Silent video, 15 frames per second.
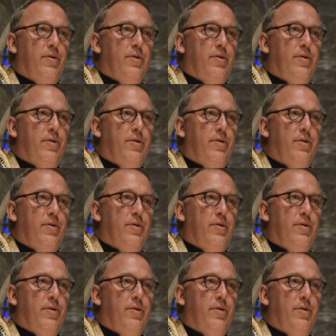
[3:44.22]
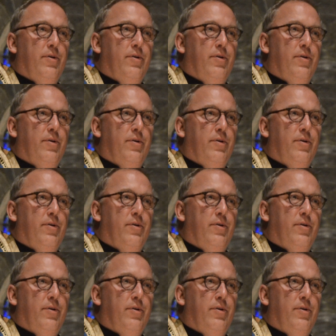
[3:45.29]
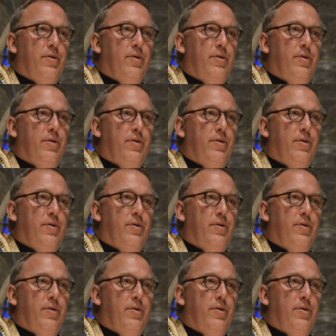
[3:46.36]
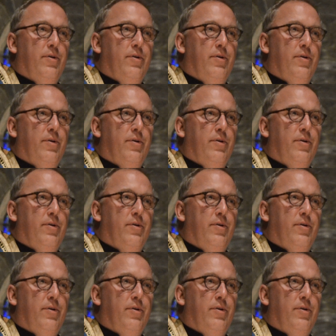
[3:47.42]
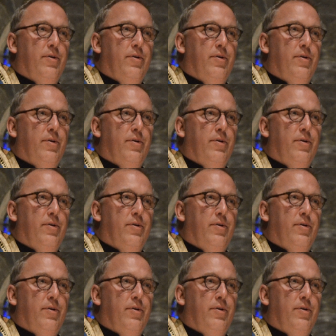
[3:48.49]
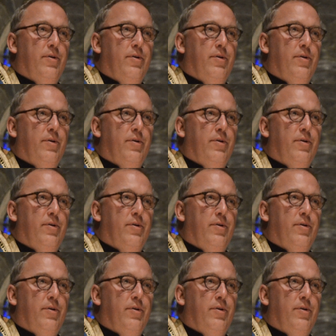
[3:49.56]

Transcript: [no speech]